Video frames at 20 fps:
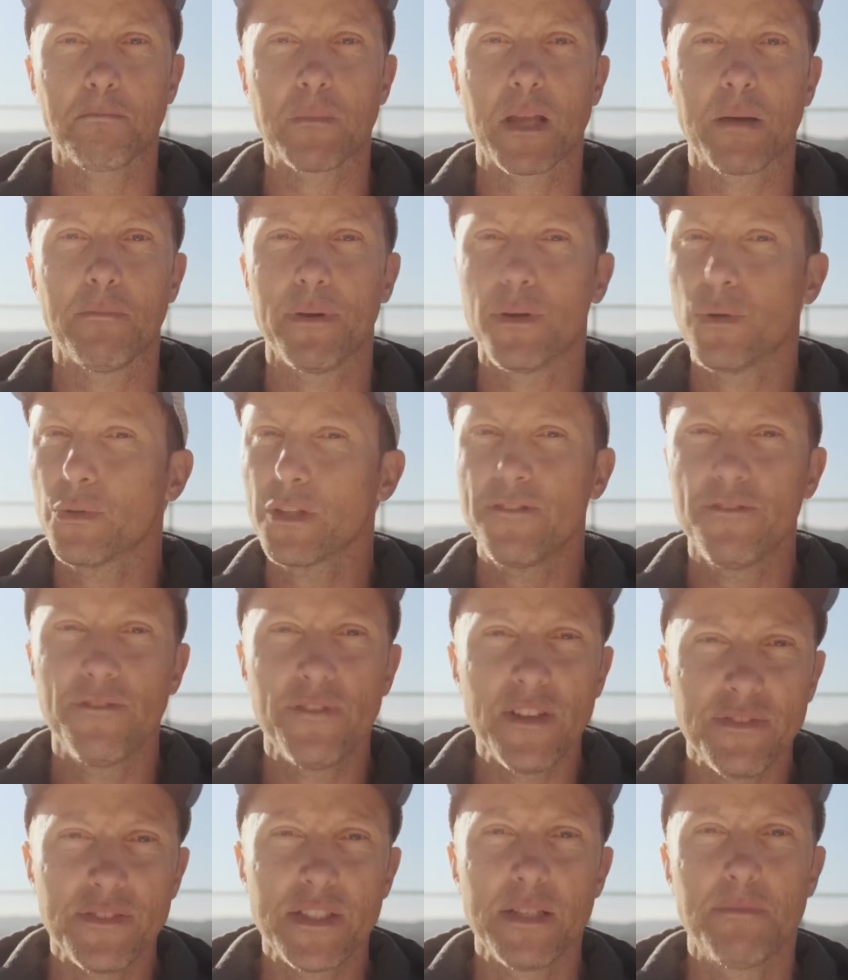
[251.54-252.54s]
but only
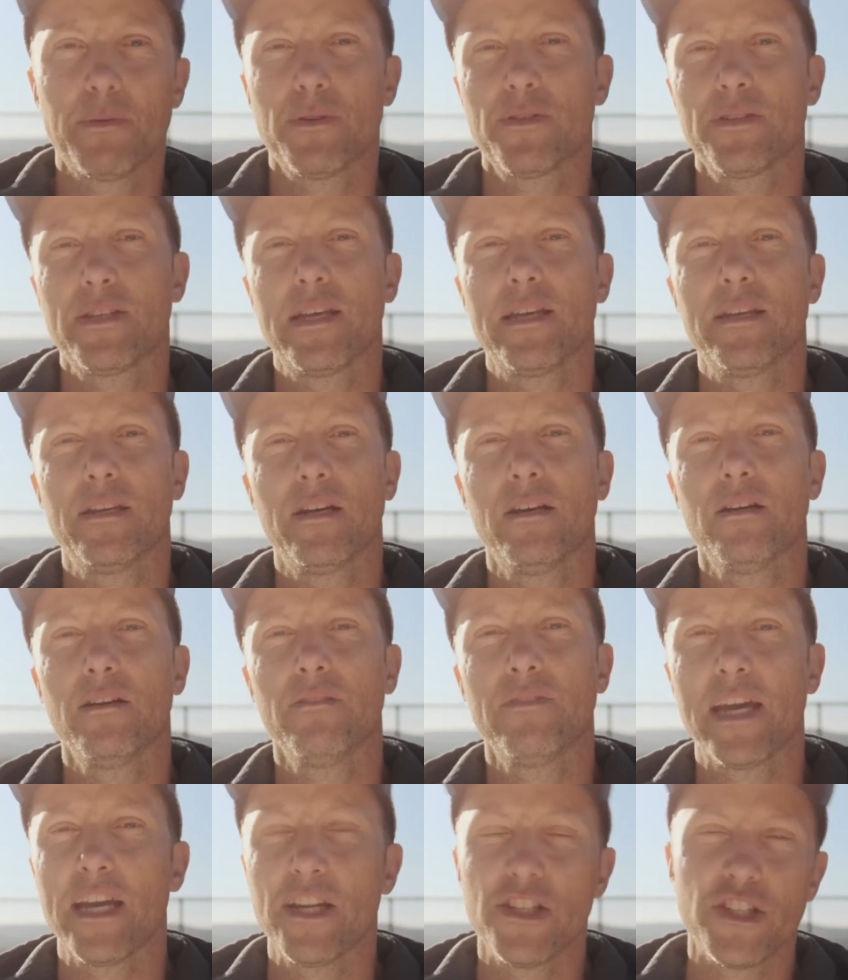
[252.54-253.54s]
fifty percent
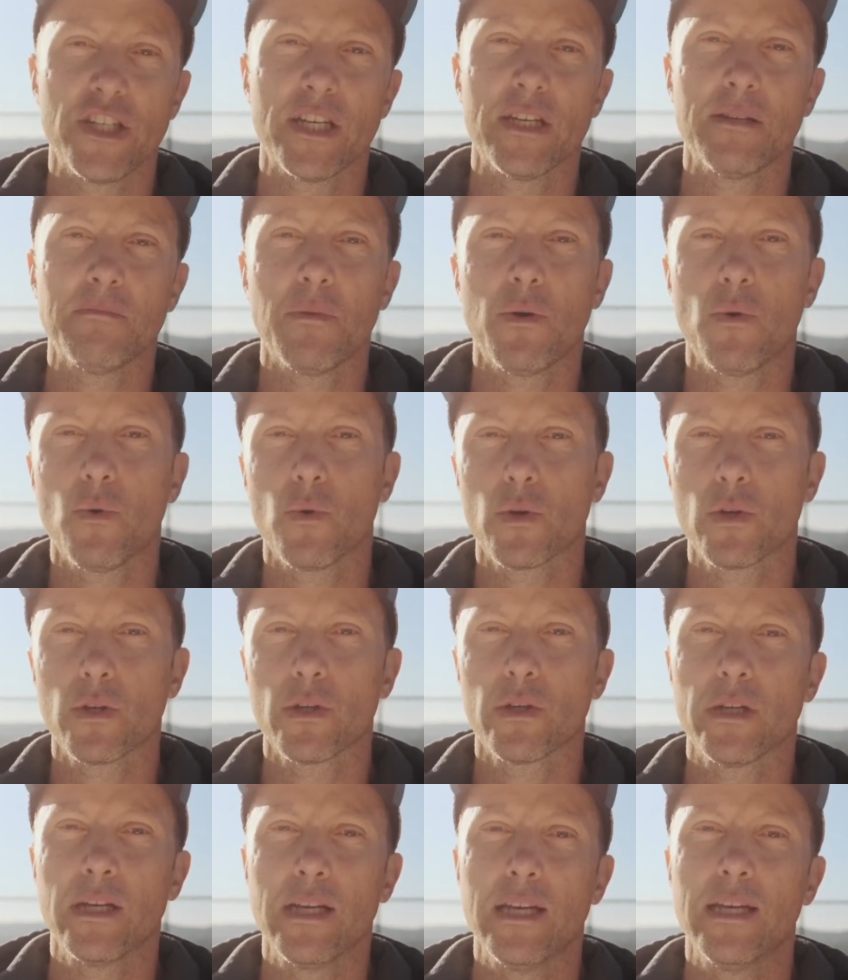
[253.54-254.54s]
of A G M
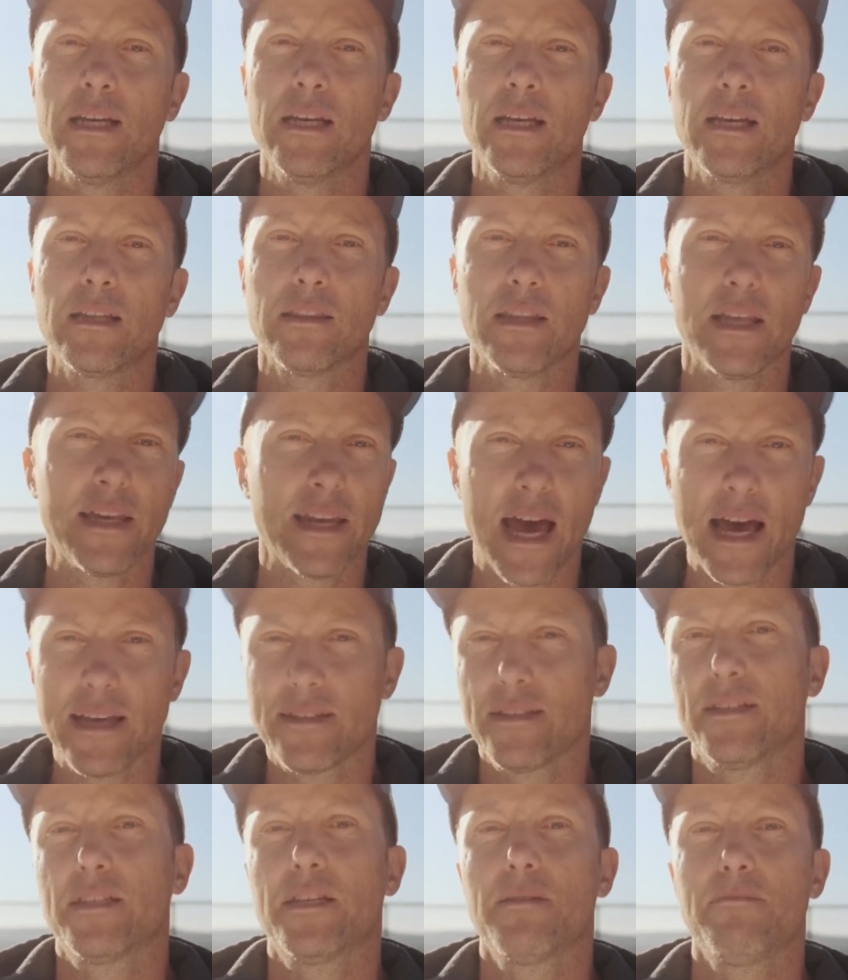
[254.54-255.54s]
or lead
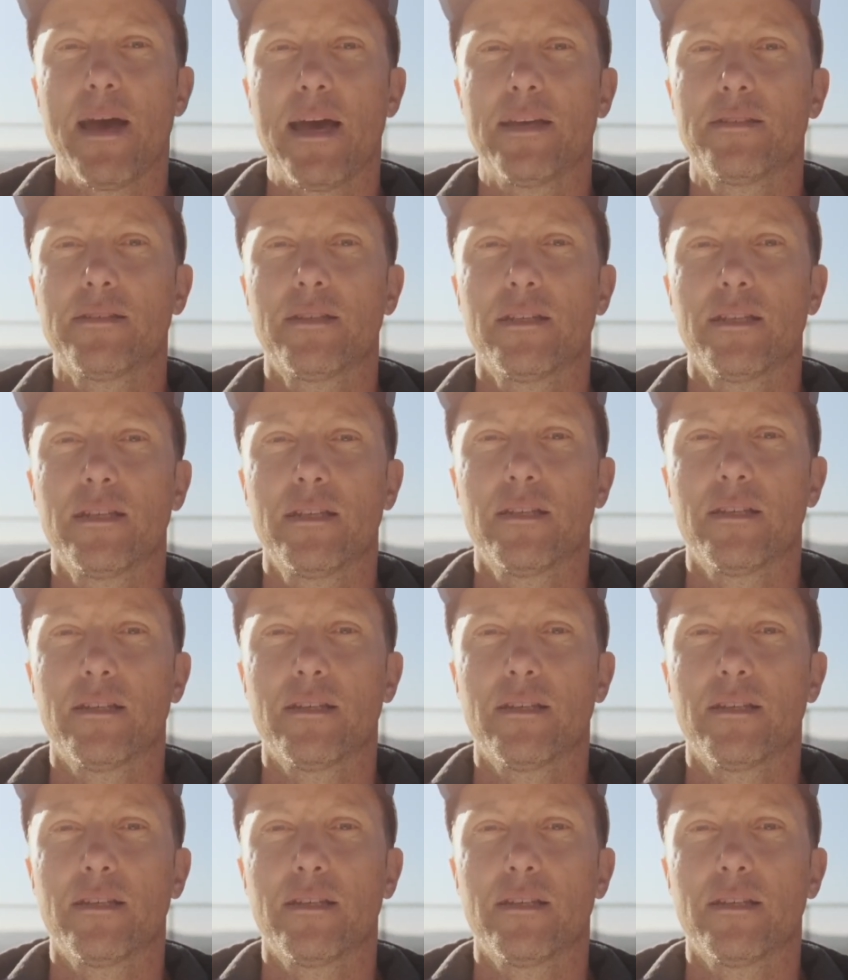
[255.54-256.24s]
acid capacity.